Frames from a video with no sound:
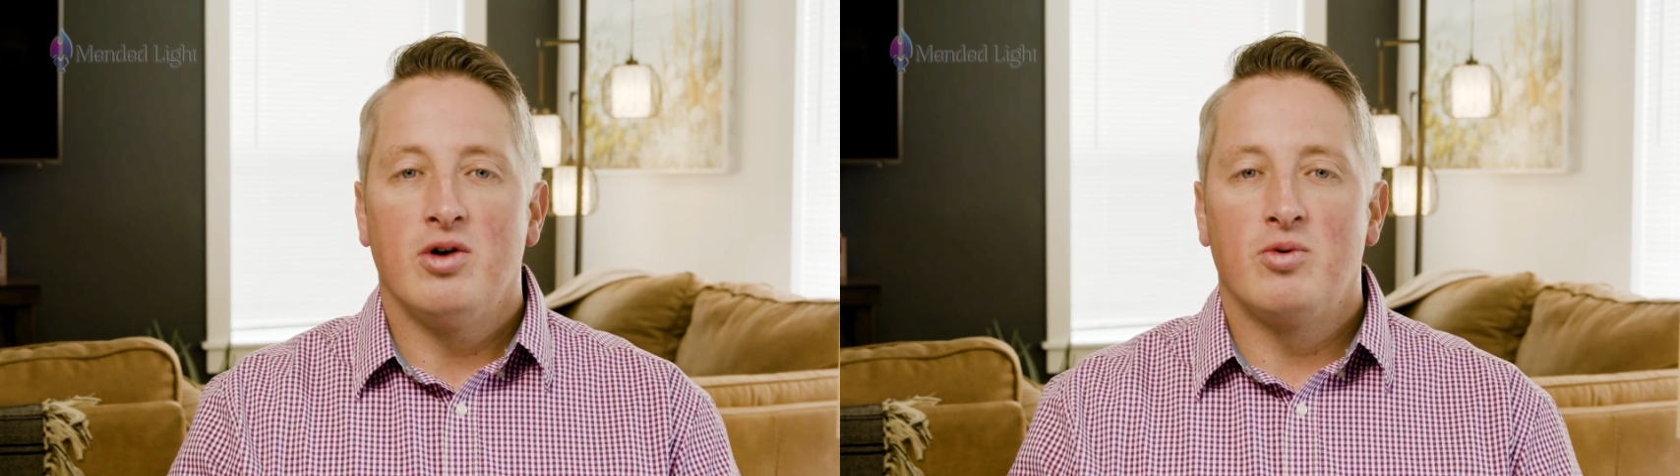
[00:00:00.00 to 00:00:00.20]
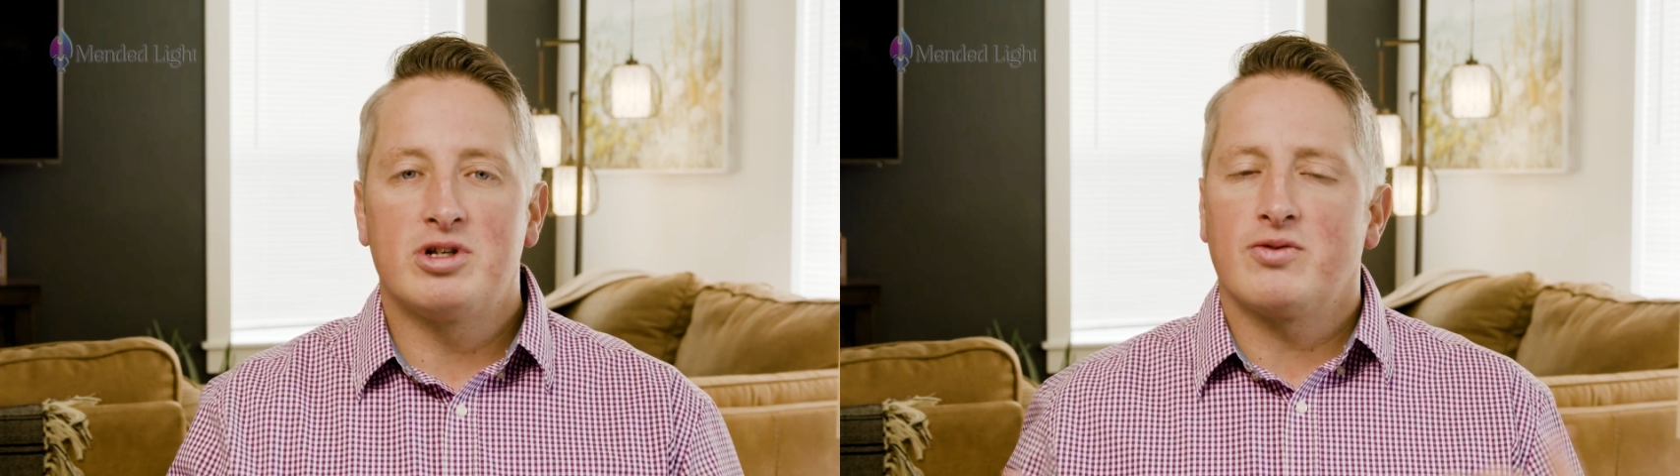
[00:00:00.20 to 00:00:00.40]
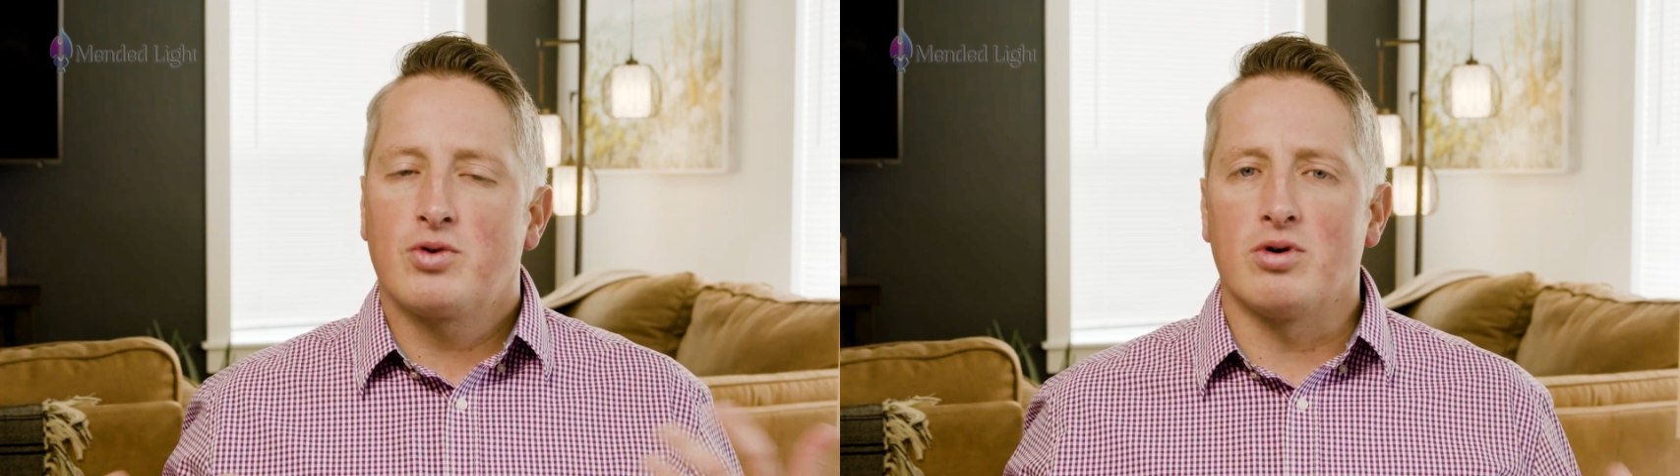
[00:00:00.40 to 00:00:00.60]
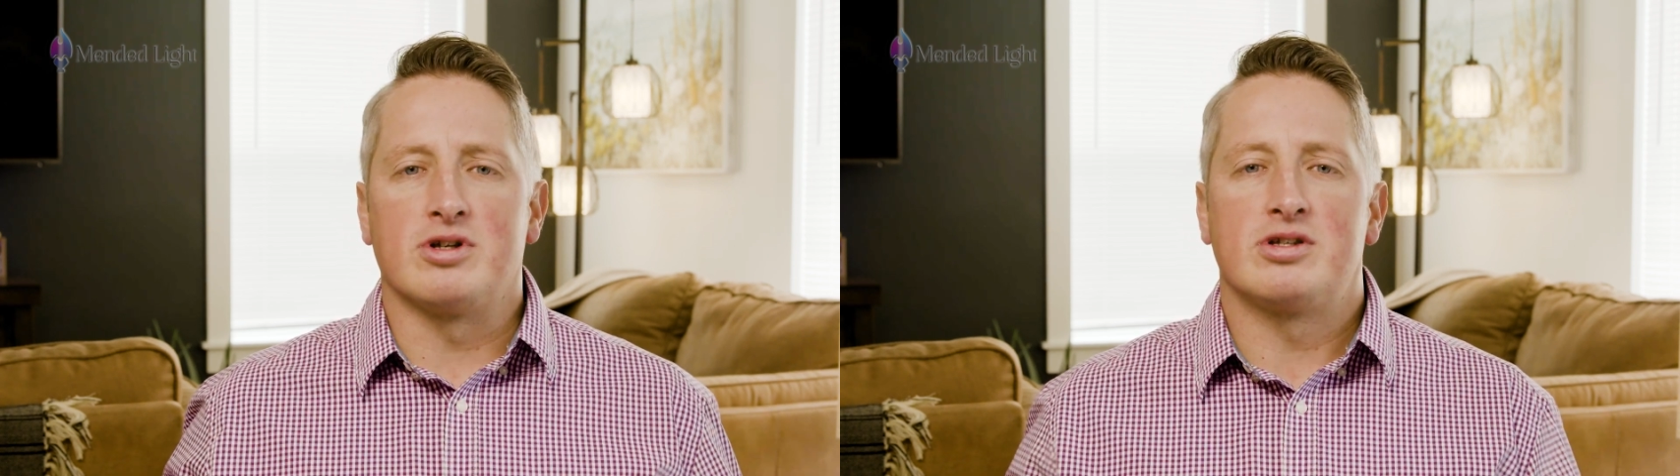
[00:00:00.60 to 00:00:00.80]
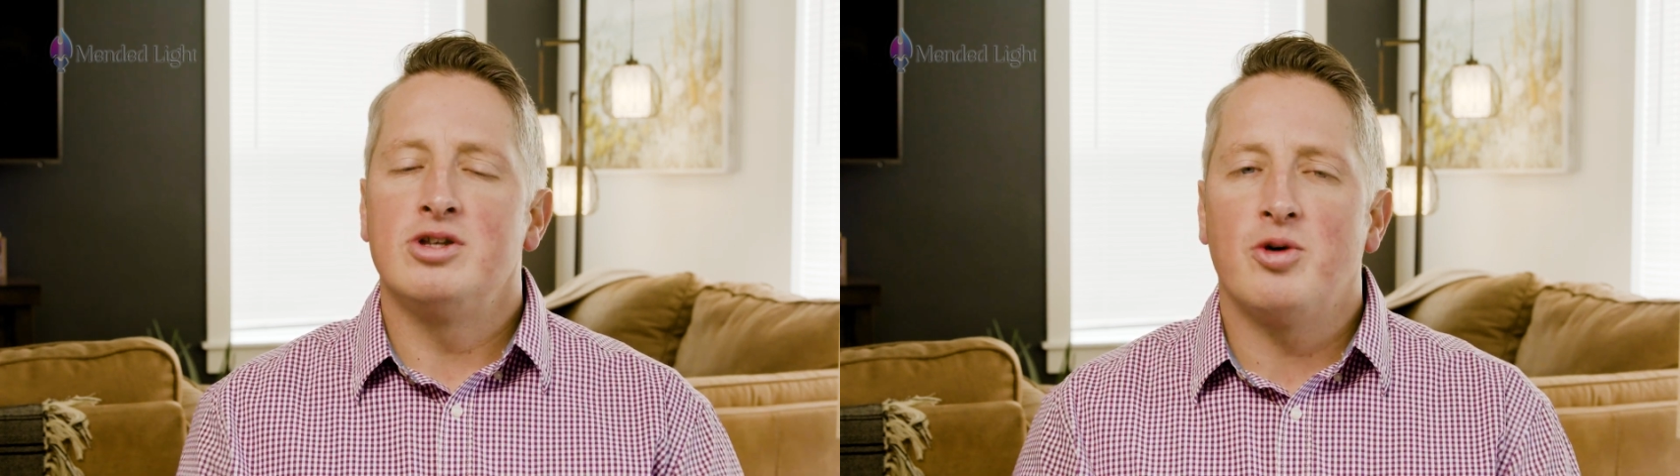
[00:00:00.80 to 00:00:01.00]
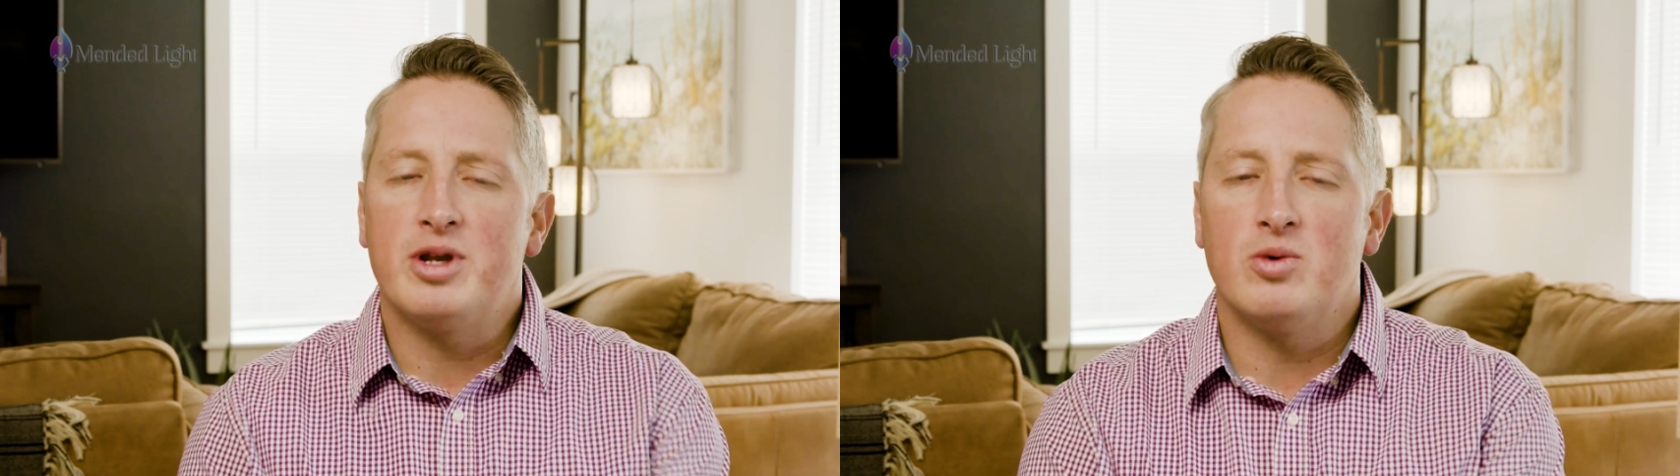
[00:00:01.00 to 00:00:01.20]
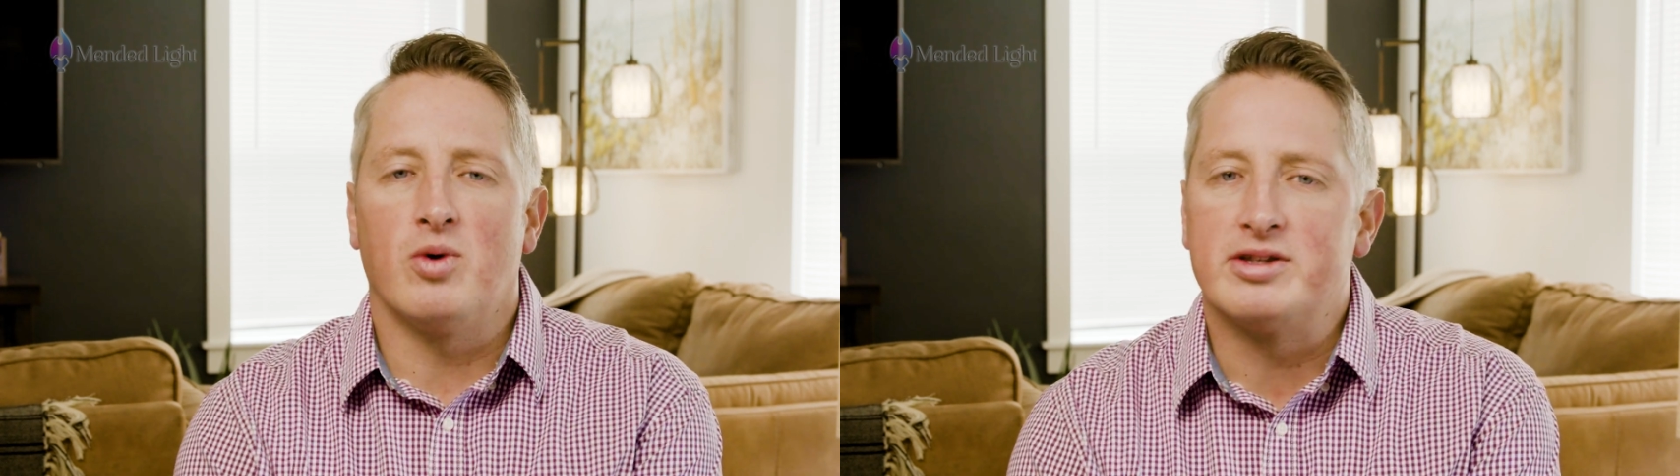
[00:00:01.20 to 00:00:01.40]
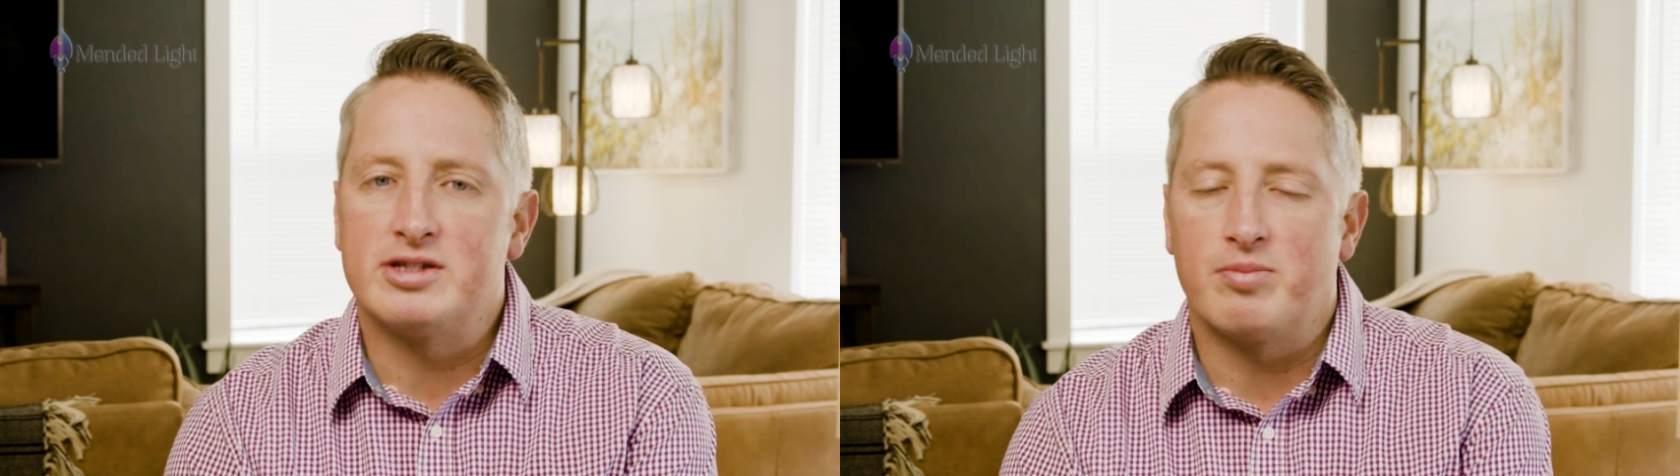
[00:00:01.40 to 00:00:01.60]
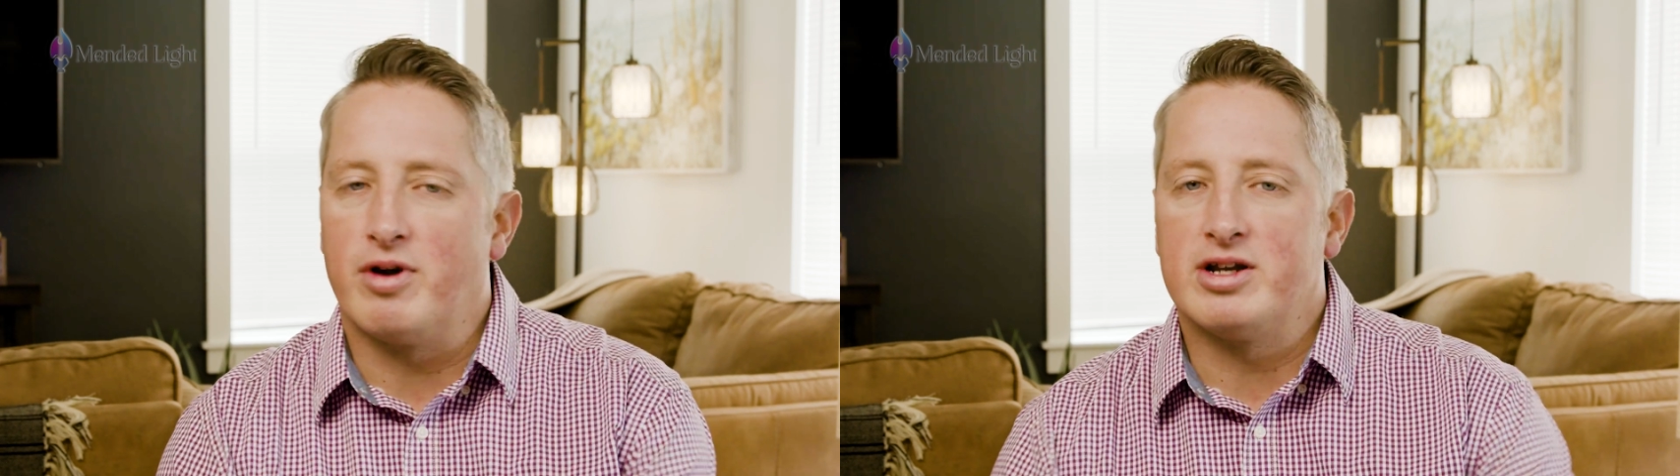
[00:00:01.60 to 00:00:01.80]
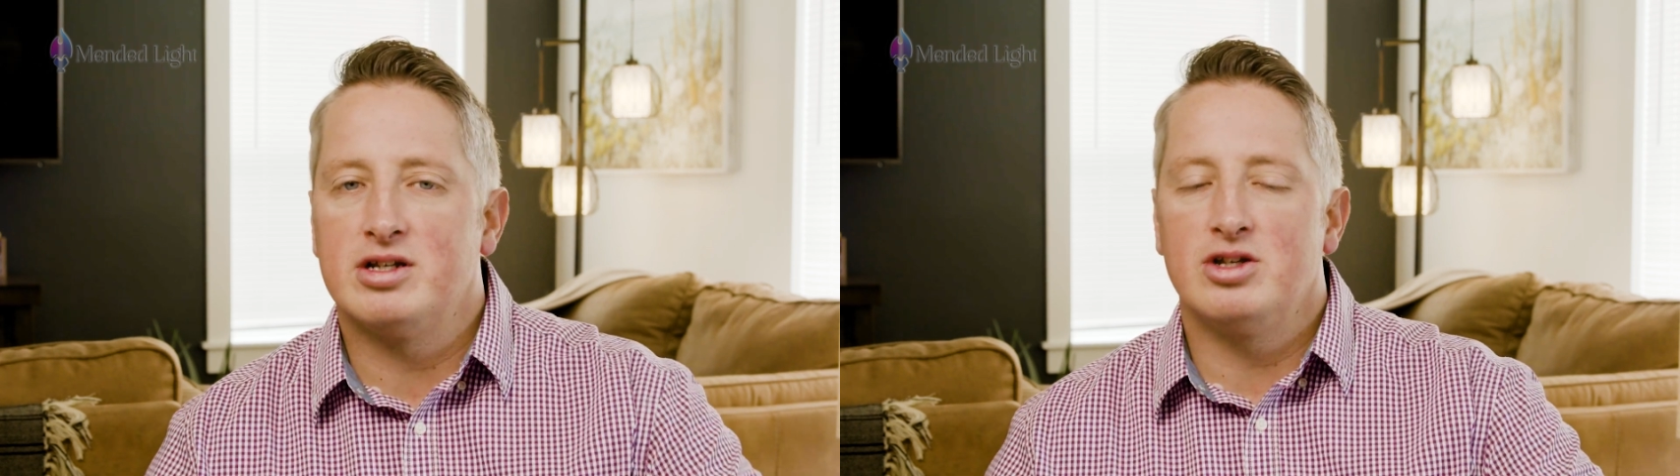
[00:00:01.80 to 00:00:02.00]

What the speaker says: which of course, nobody wants depression.